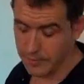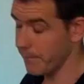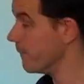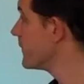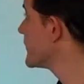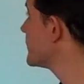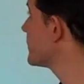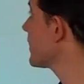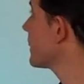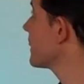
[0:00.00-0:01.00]
um,
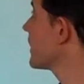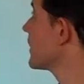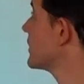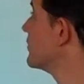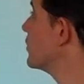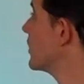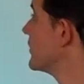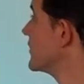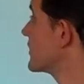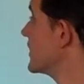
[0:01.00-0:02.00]
fall
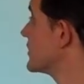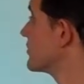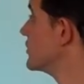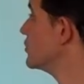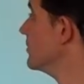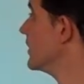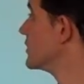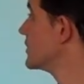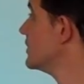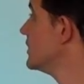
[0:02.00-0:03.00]
under this category too
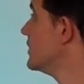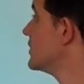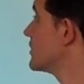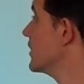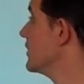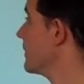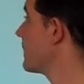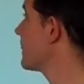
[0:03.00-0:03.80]
much. So